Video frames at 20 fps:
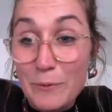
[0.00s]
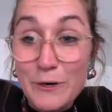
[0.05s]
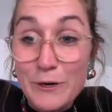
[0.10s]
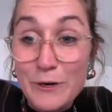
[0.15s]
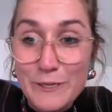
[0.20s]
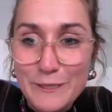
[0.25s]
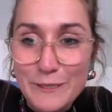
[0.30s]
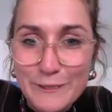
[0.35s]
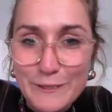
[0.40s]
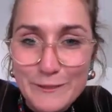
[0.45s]
Is
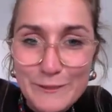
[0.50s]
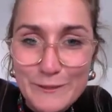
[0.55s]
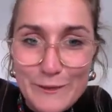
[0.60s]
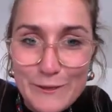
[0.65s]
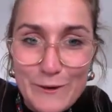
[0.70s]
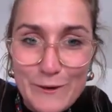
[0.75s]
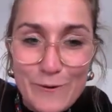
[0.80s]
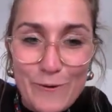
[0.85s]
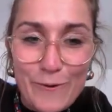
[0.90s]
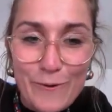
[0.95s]
it a
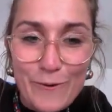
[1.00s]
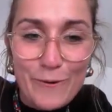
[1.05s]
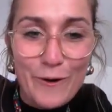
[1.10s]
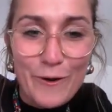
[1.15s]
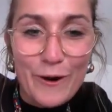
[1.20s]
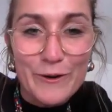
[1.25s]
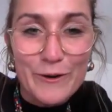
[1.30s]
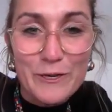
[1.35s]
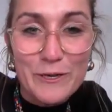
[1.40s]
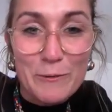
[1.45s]
burden
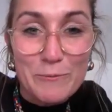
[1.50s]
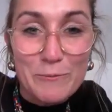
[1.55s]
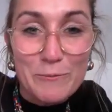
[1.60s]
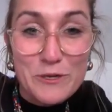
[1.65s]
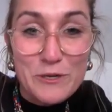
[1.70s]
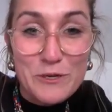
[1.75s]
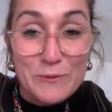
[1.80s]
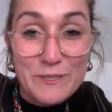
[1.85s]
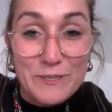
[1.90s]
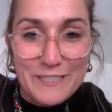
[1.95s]
or
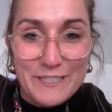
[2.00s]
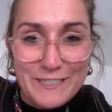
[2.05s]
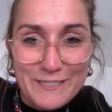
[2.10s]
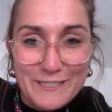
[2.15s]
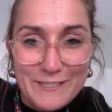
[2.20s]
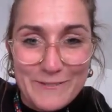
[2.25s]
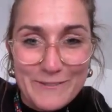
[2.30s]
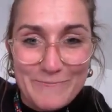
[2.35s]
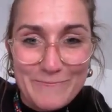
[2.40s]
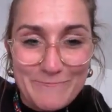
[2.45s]
are it
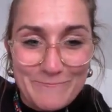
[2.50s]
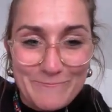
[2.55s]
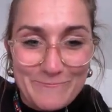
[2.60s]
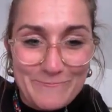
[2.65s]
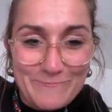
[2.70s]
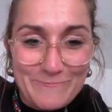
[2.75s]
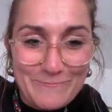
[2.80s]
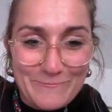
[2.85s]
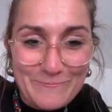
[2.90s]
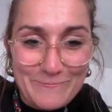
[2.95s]

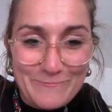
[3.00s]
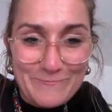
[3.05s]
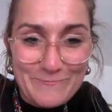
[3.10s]
opportunities?